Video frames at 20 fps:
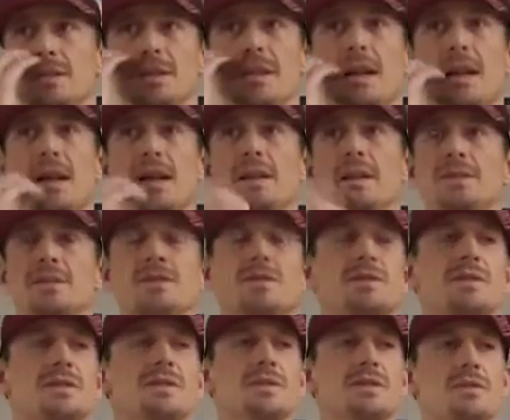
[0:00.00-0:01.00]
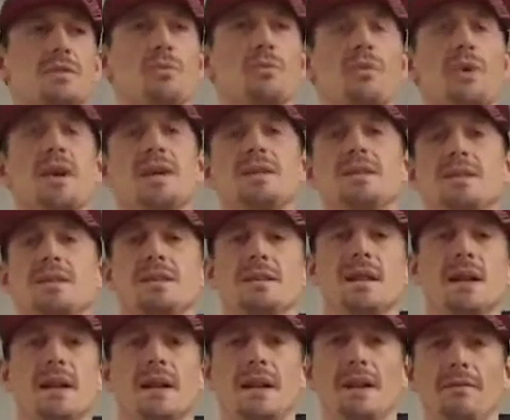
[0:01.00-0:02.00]
that it's crazy in
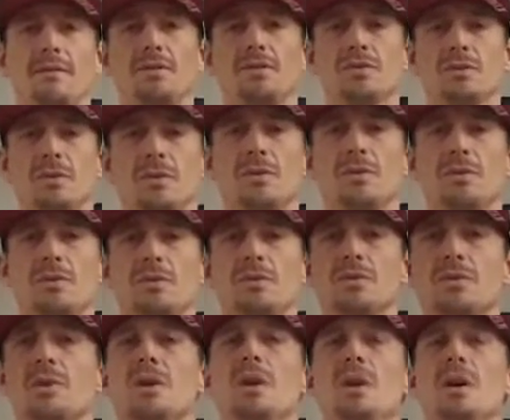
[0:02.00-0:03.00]
that heavy drug use.